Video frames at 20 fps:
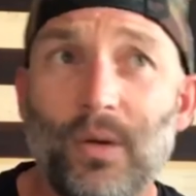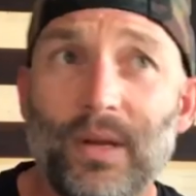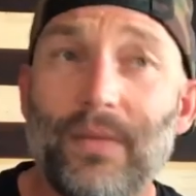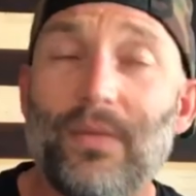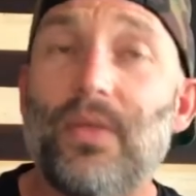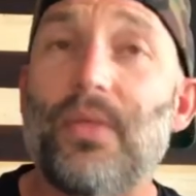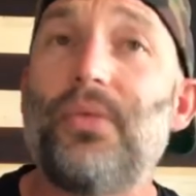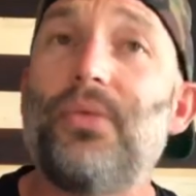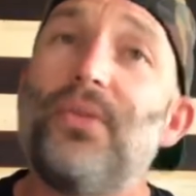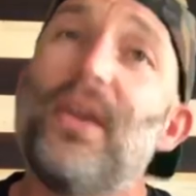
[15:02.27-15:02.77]

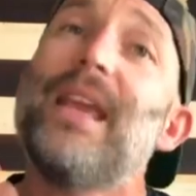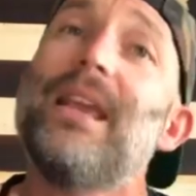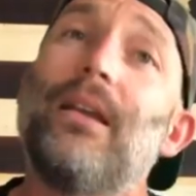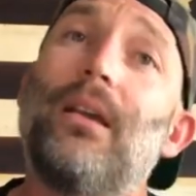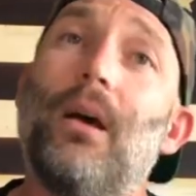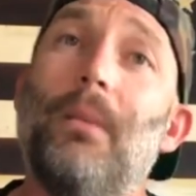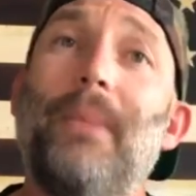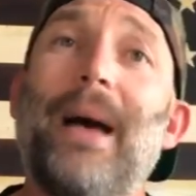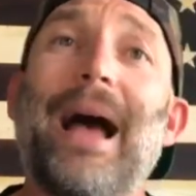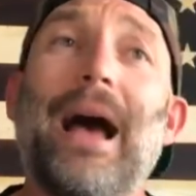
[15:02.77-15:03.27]
even
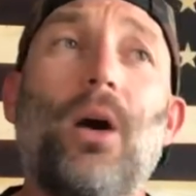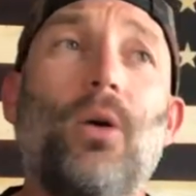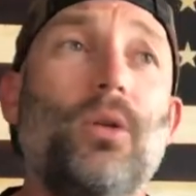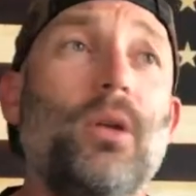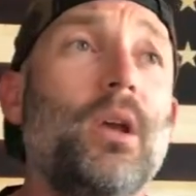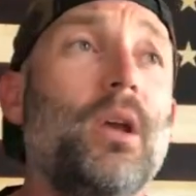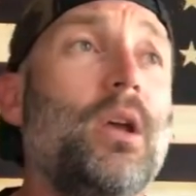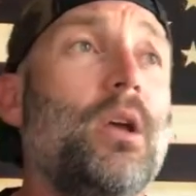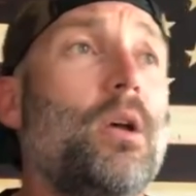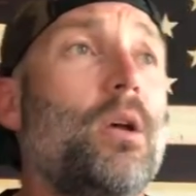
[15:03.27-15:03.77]
think
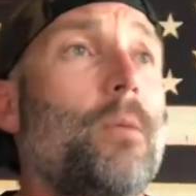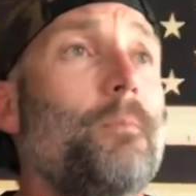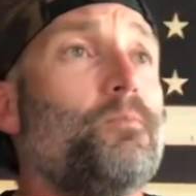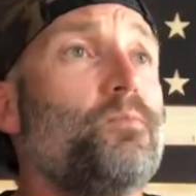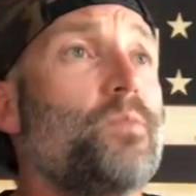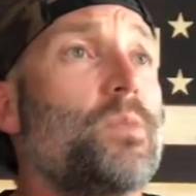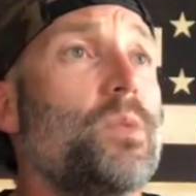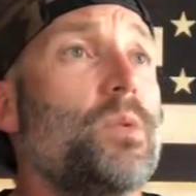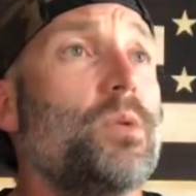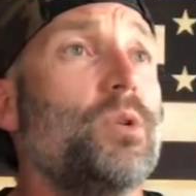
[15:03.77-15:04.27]
about
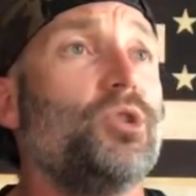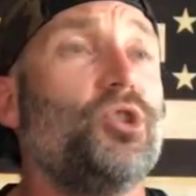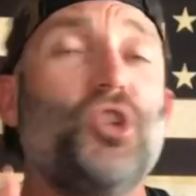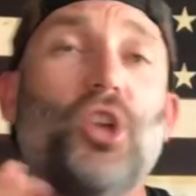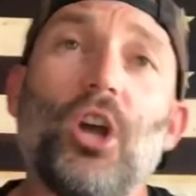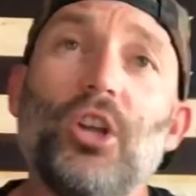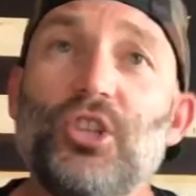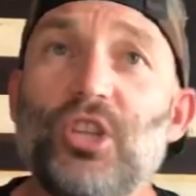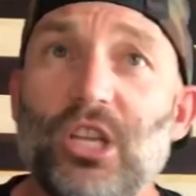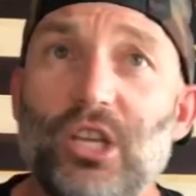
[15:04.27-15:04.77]

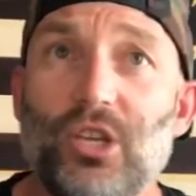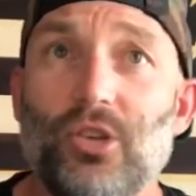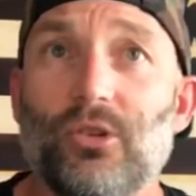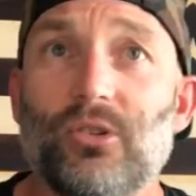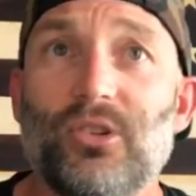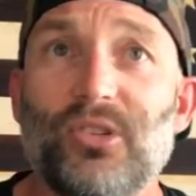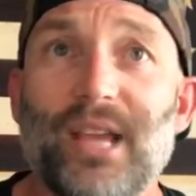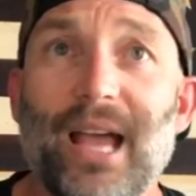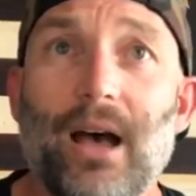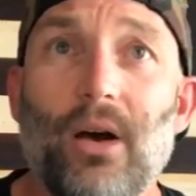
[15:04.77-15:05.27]
judging
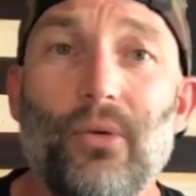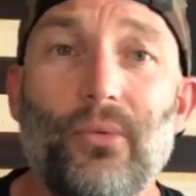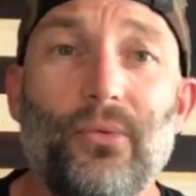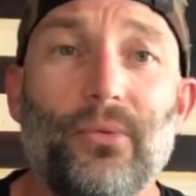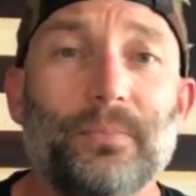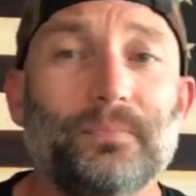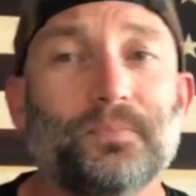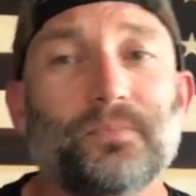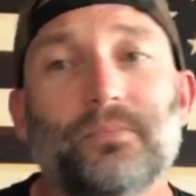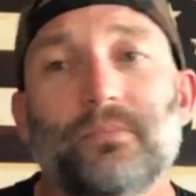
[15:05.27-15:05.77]
yourself.